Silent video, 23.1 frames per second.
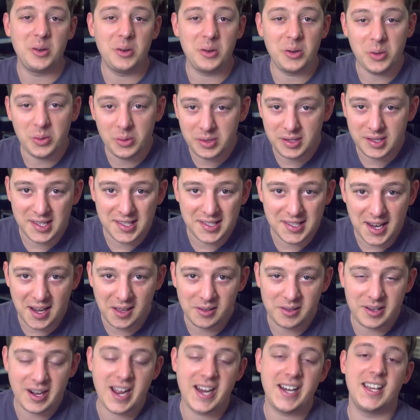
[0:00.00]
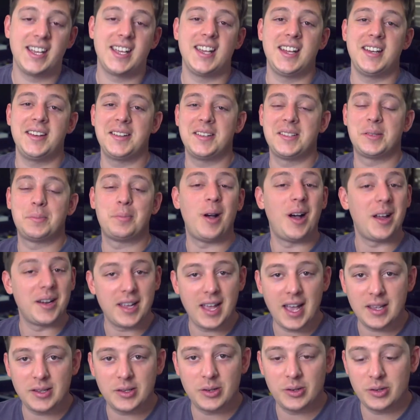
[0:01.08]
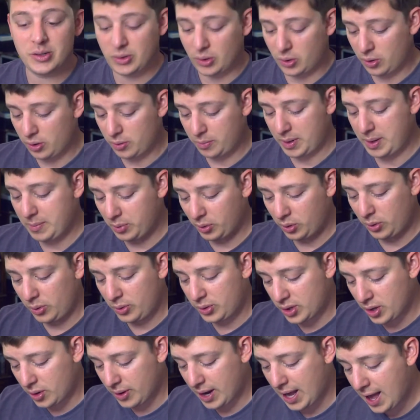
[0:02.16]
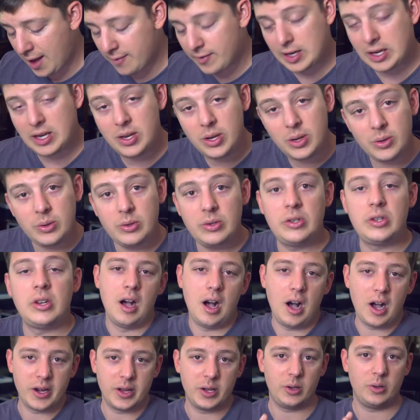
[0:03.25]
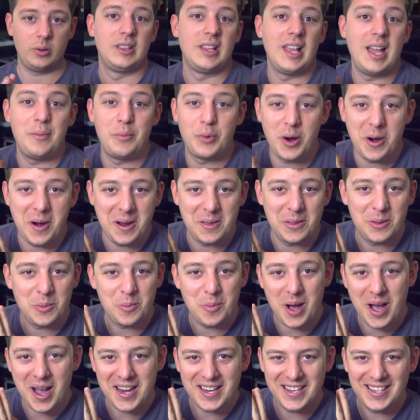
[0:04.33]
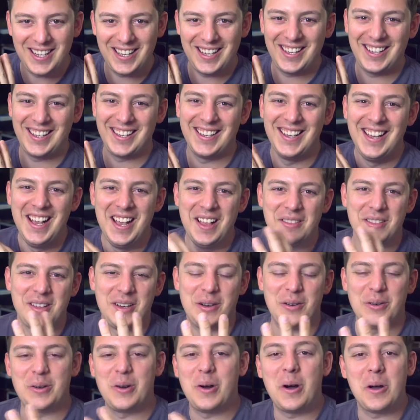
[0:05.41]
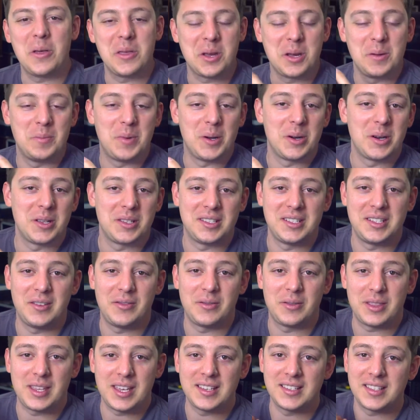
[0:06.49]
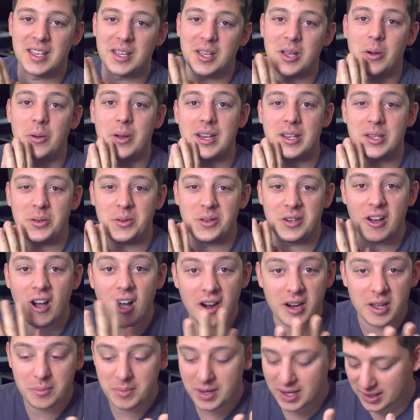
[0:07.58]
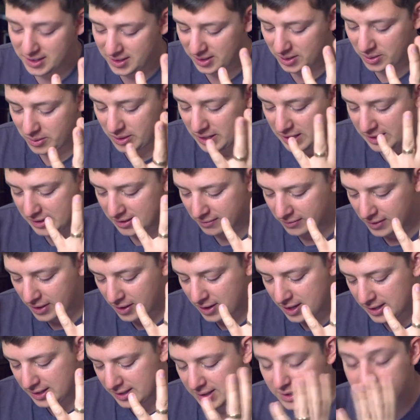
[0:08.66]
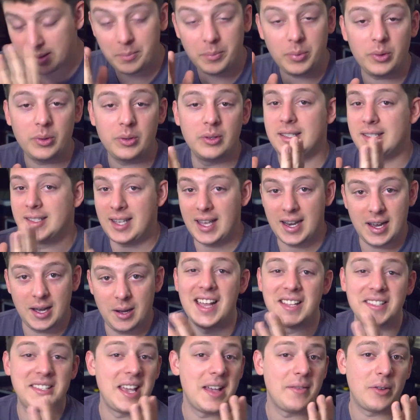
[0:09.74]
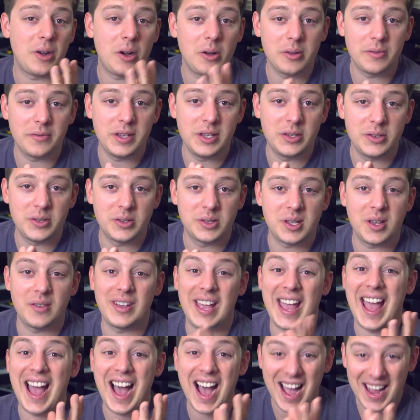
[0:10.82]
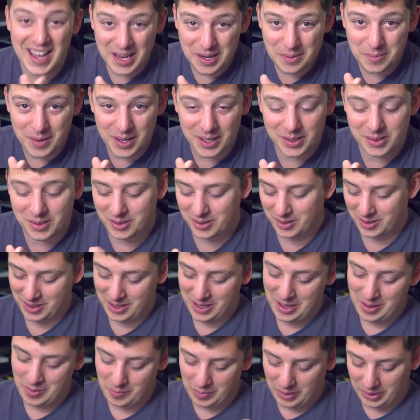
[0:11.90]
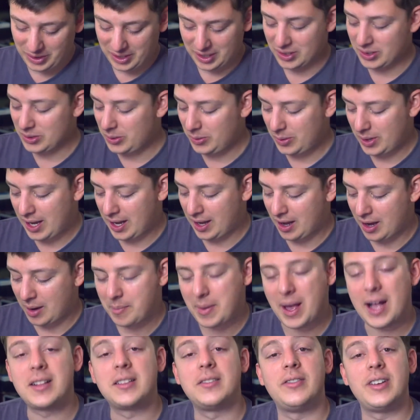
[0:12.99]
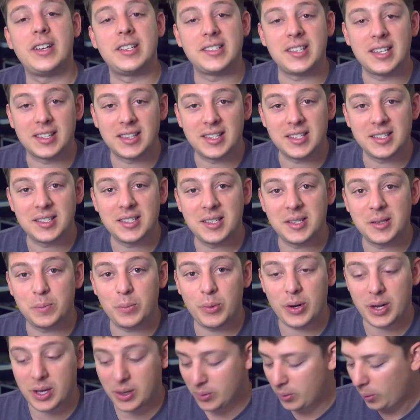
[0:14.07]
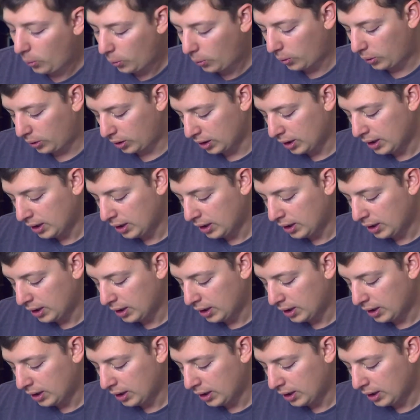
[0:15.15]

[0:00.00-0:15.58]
who is this tailored at? Again, it's podcasters or people who don't have a huge audio library in their mind. They don't know all the components and different things that go into an audio mix. So it's a very simple setup. And to have all the features of a high-end mixer built into a compact device like this is pretty cool.